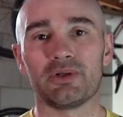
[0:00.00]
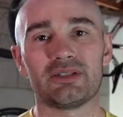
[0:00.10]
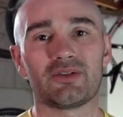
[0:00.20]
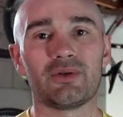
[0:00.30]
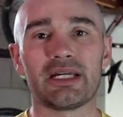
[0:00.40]

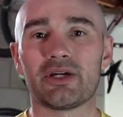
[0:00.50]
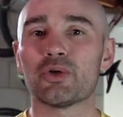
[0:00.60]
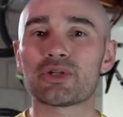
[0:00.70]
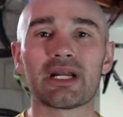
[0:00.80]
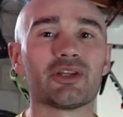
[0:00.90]
And so like go
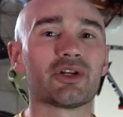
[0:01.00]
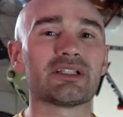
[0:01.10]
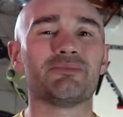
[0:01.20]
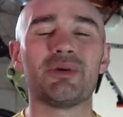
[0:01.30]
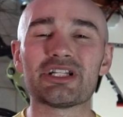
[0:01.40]
try to learn
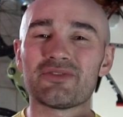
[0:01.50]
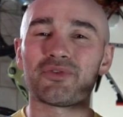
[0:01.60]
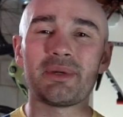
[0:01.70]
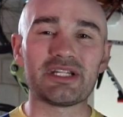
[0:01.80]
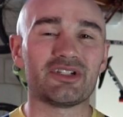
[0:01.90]
as much
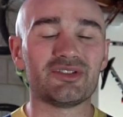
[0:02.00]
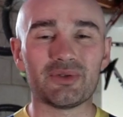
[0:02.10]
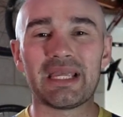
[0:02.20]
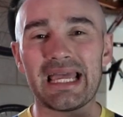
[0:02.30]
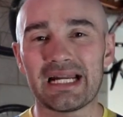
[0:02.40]
information as you
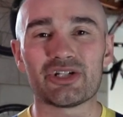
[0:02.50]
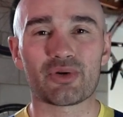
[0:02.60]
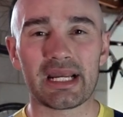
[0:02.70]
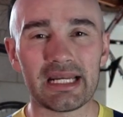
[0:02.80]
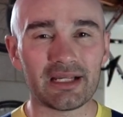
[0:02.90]
can on
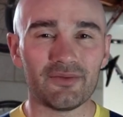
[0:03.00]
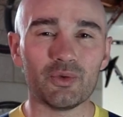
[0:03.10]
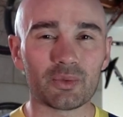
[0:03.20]
training if you